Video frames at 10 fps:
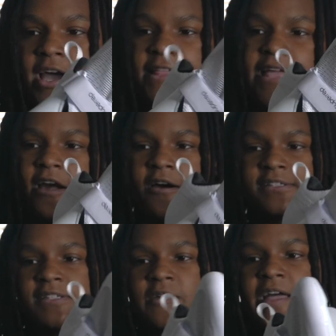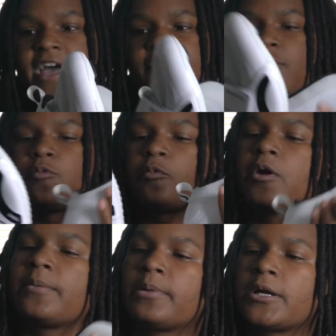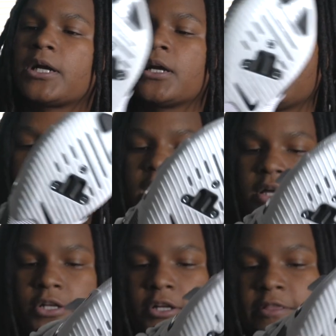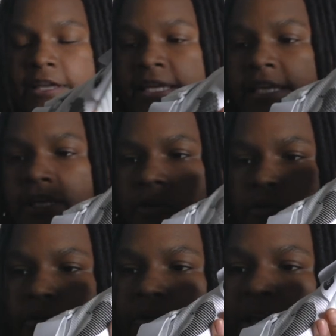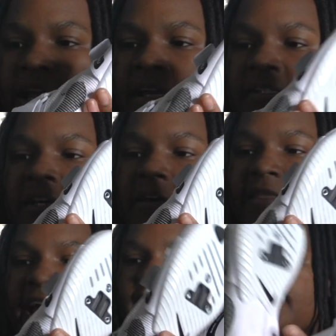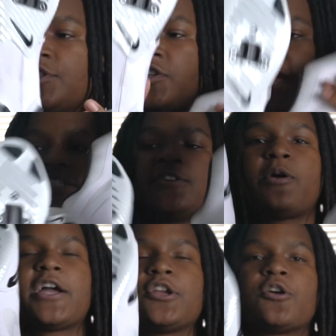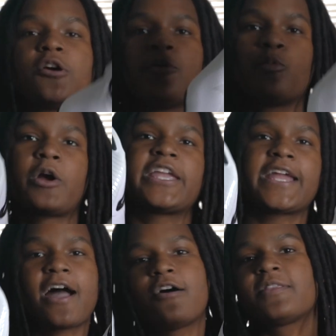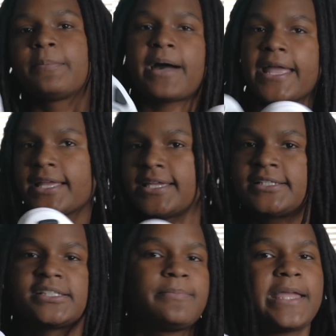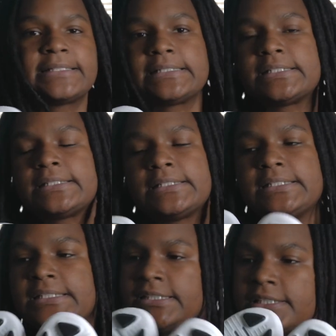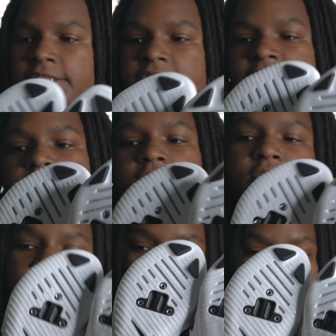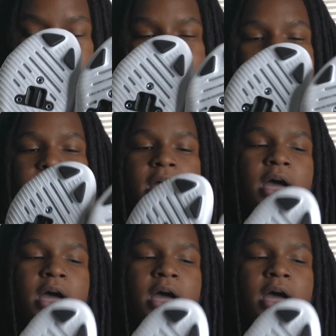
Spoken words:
They also have a rubber under the heel, so that gives you traction while you're working out on the bike and just makes it easier for you to ride.